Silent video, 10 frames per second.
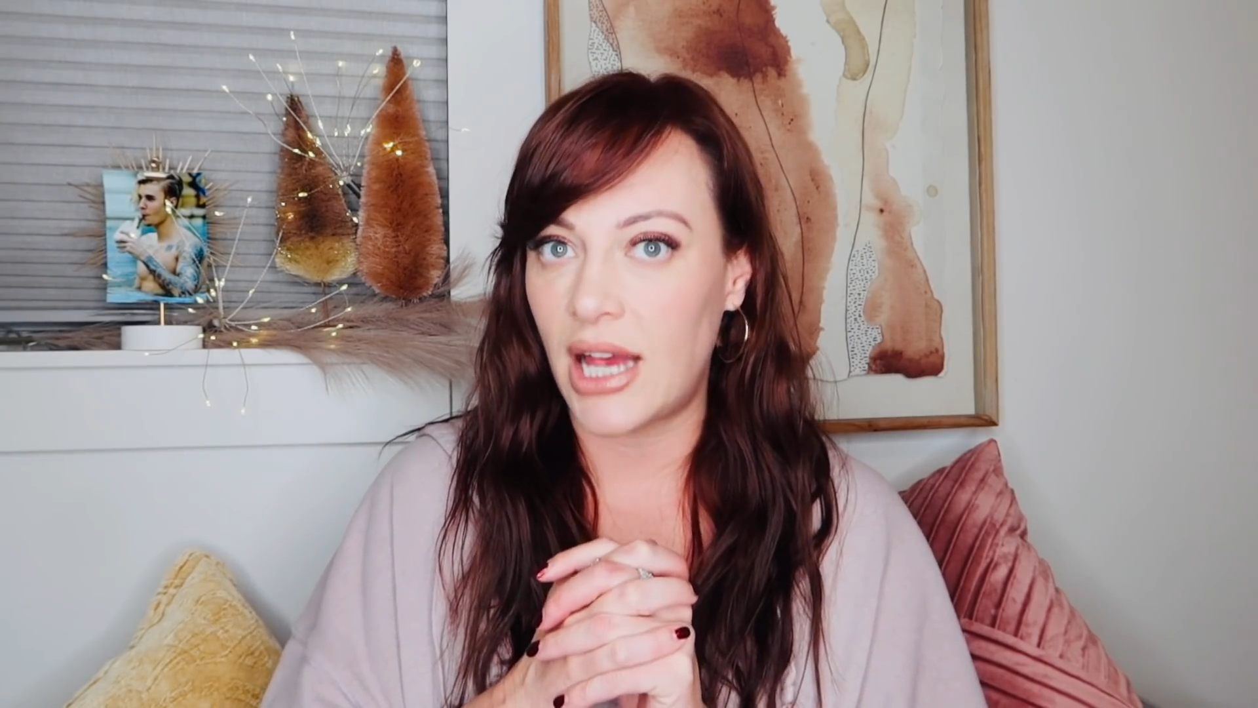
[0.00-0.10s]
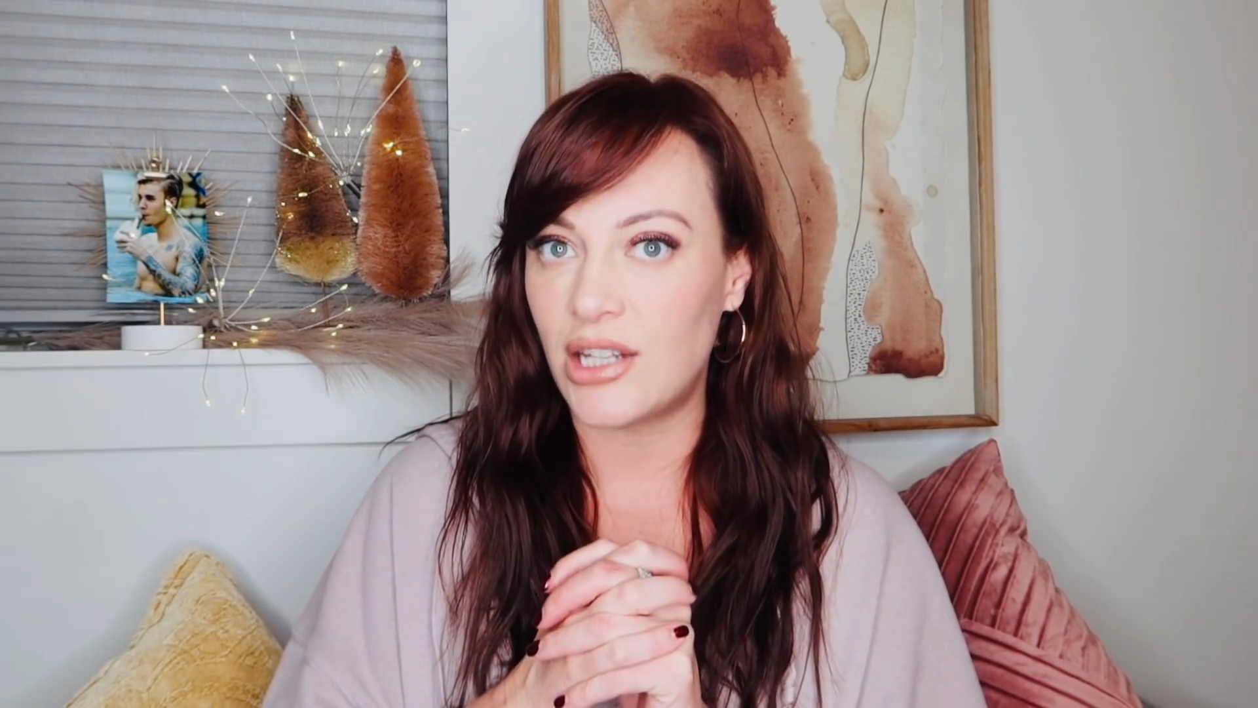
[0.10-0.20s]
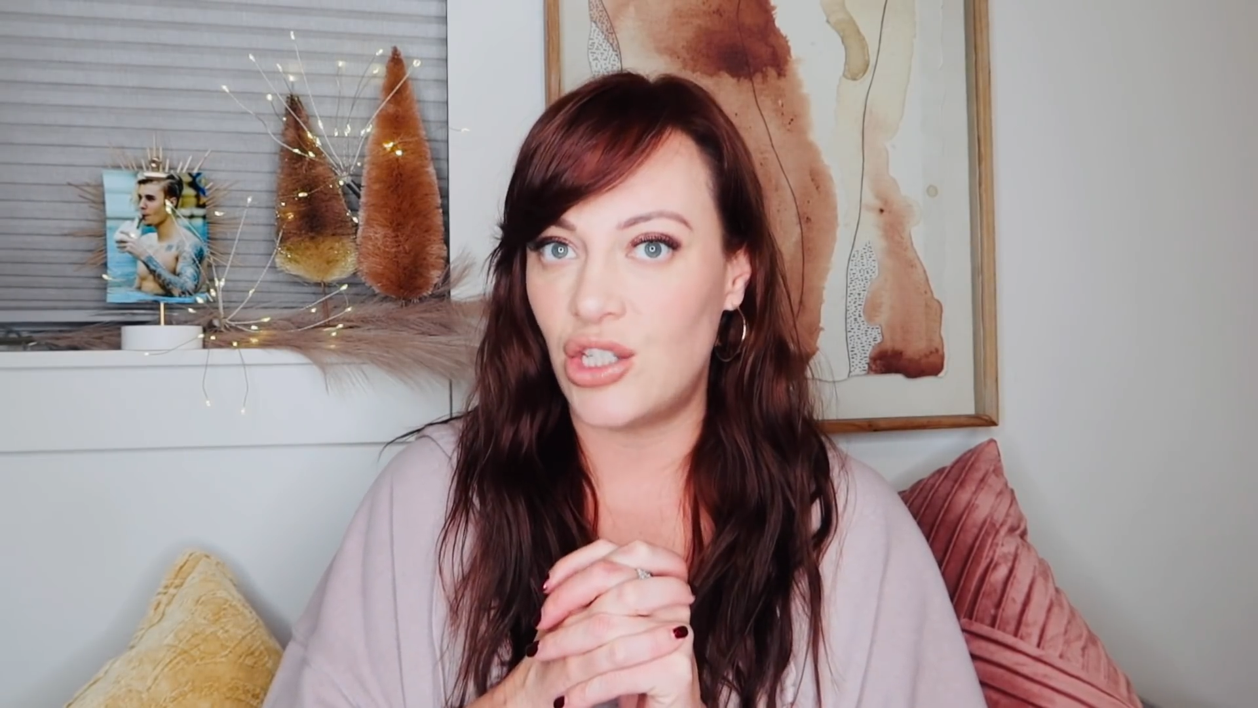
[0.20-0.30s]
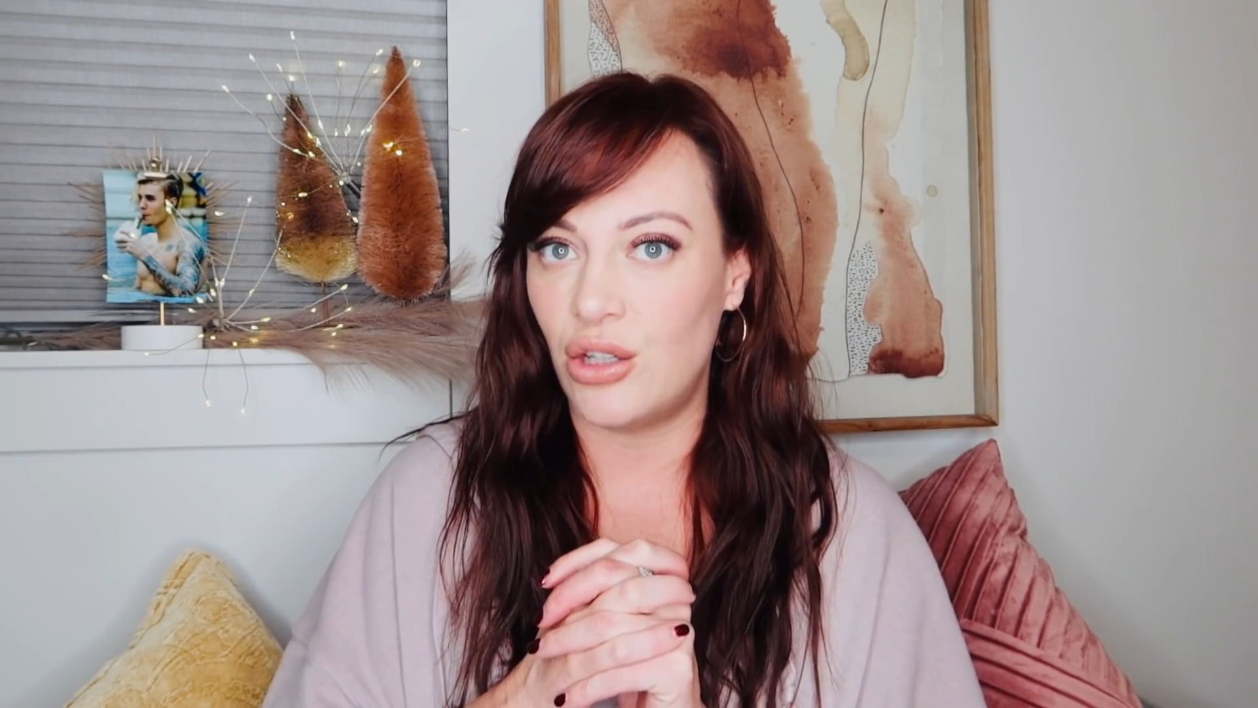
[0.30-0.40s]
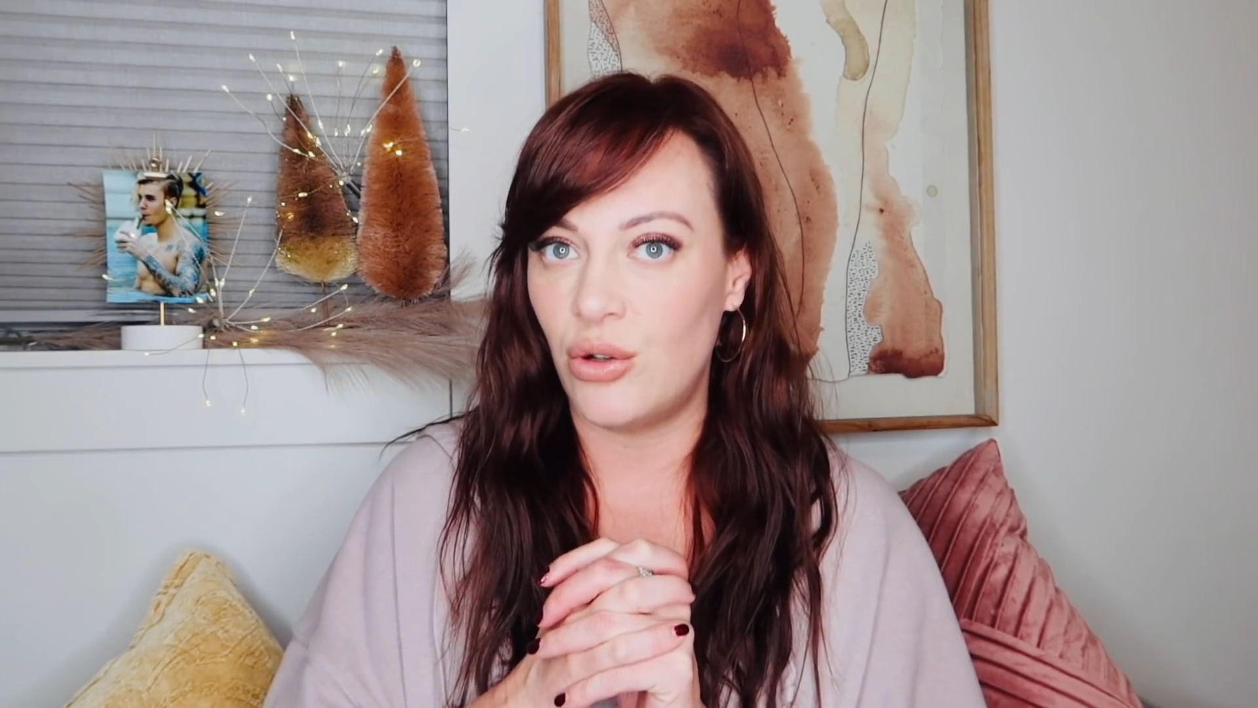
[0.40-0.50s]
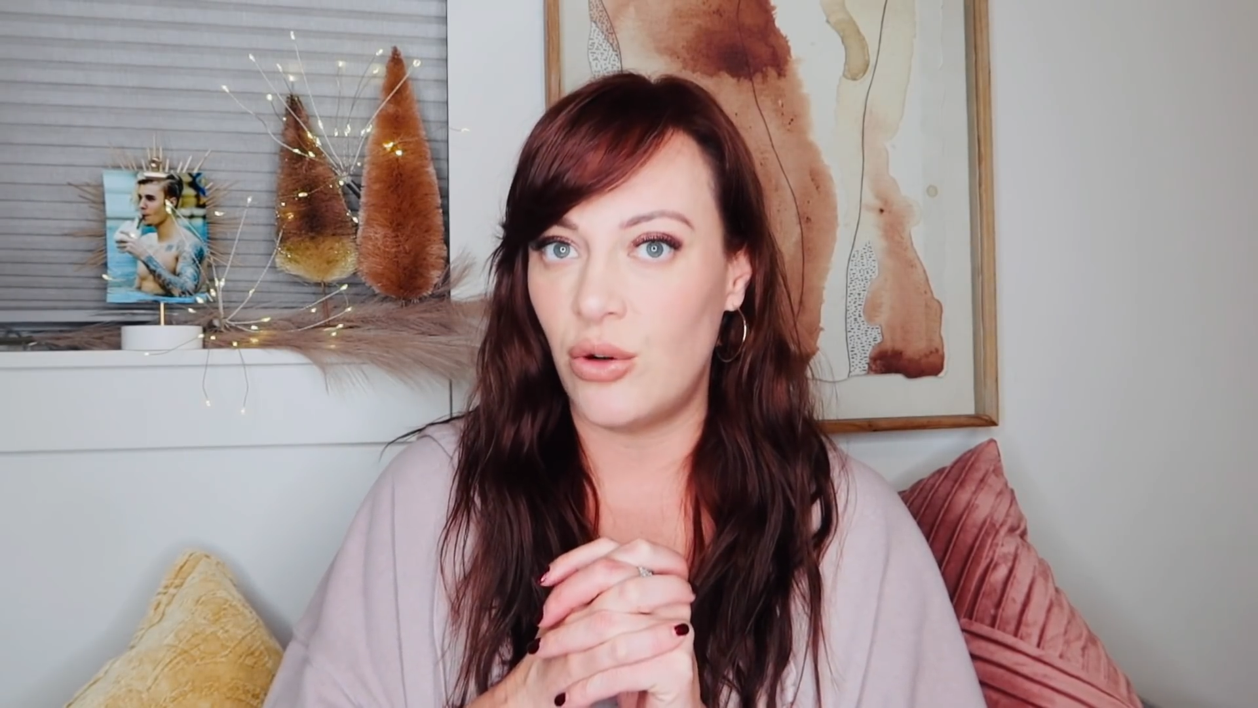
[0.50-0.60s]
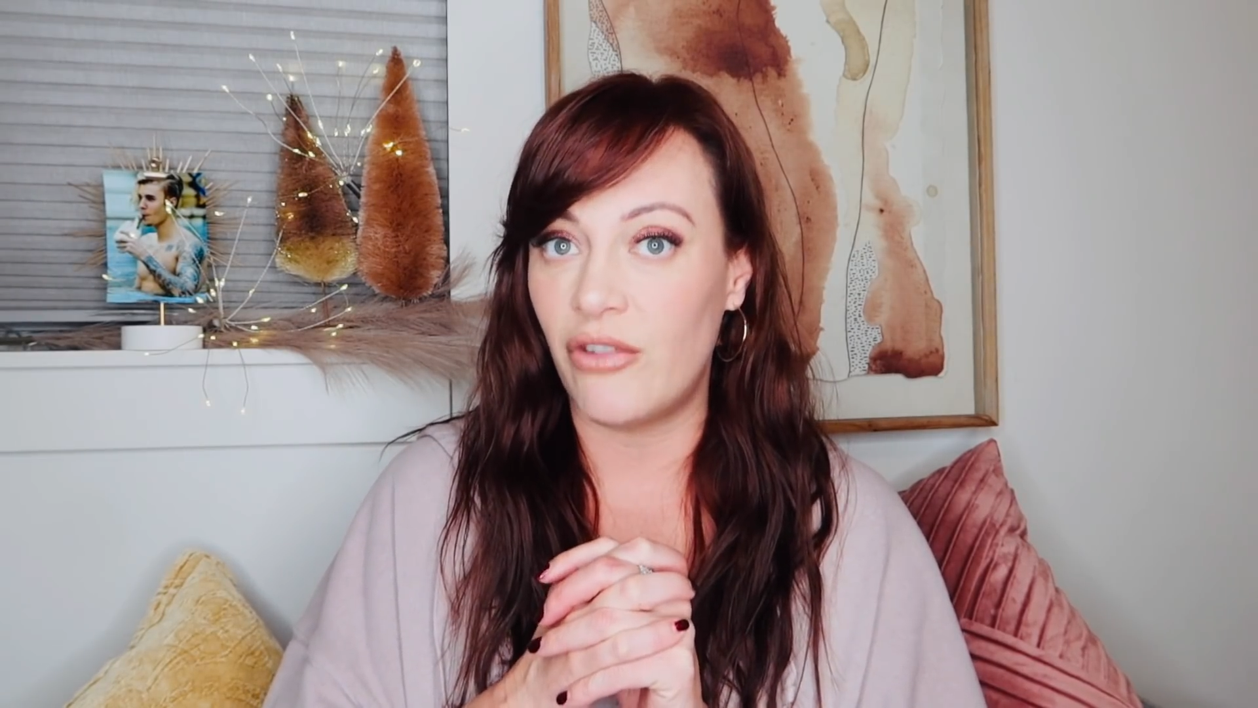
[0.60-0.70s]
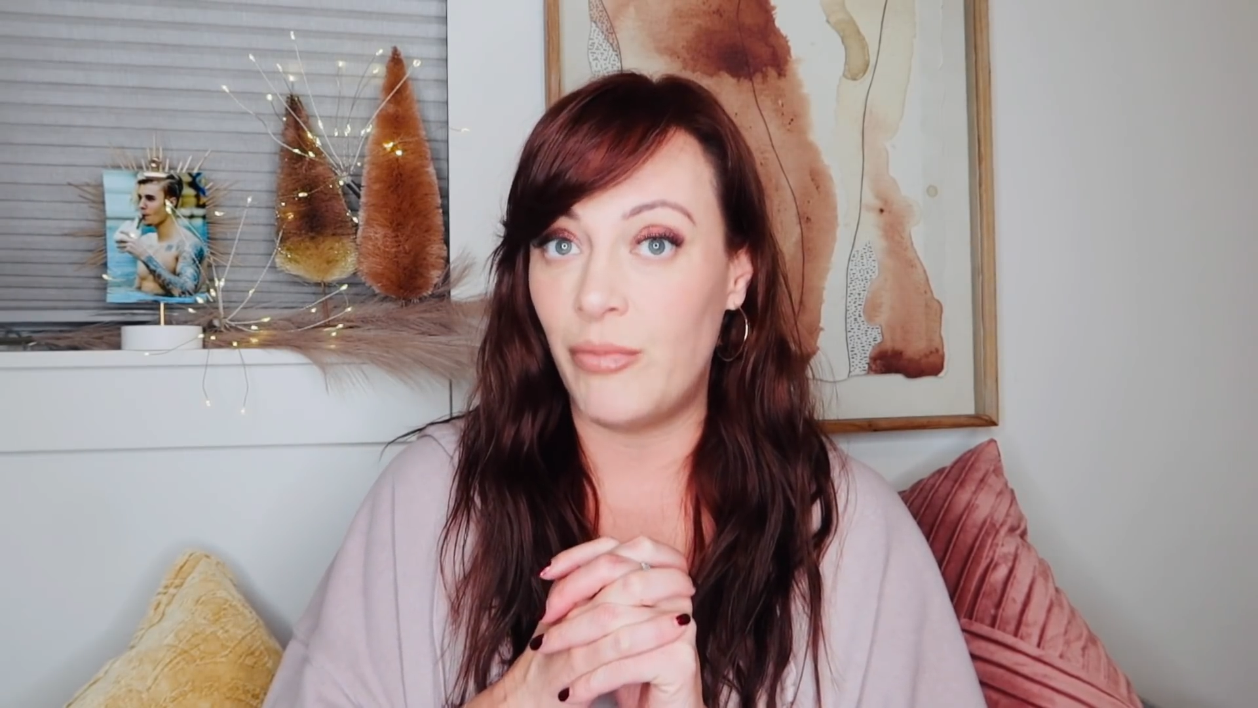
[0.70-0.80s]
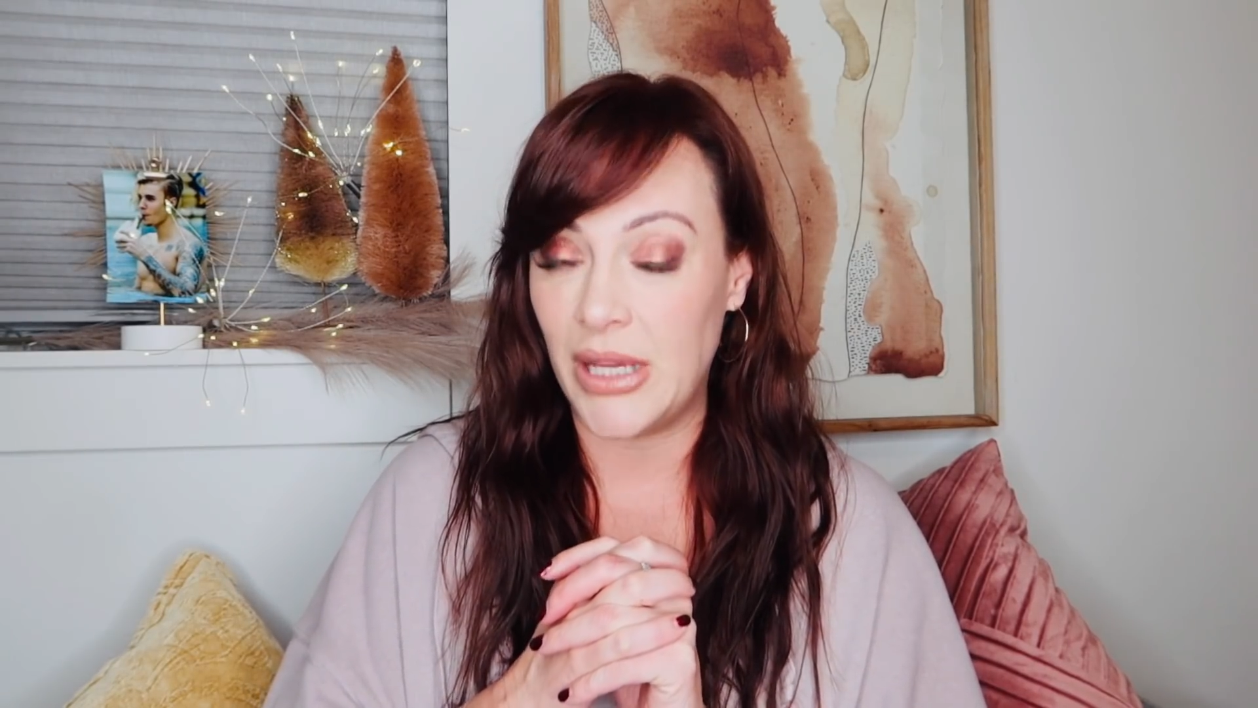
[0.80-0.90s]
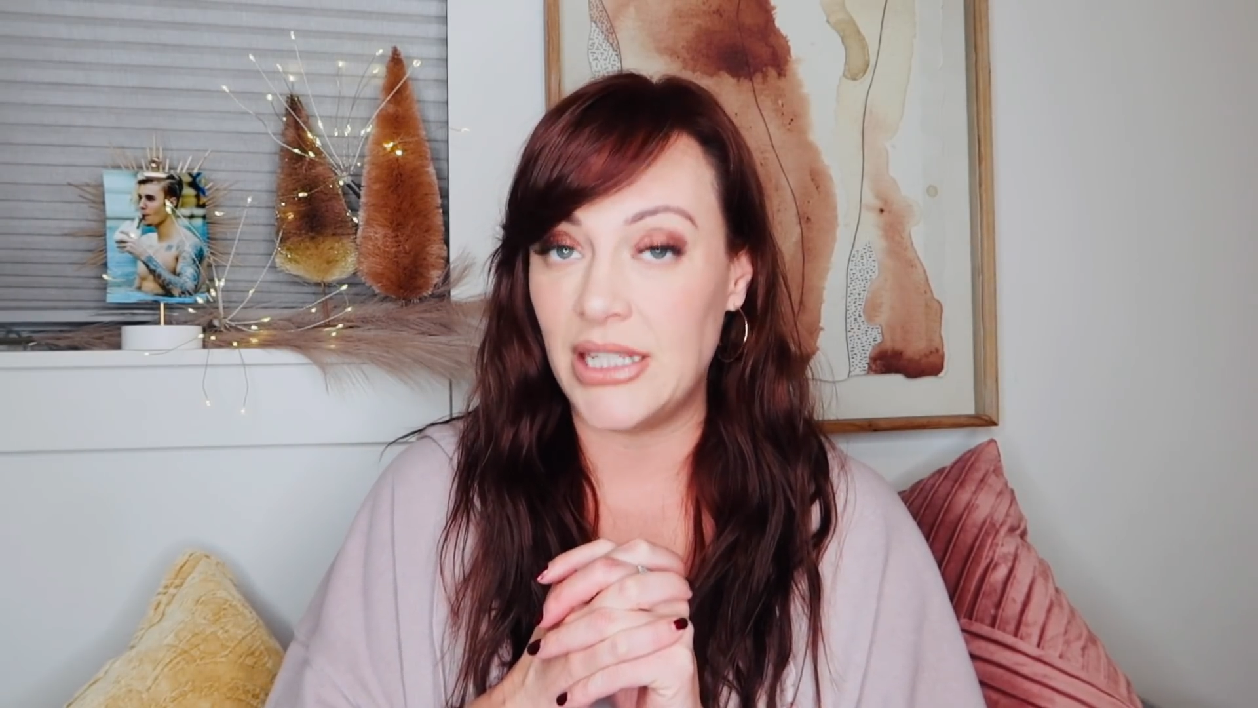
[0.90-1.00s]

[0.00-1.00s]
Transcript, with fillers: a tattoo of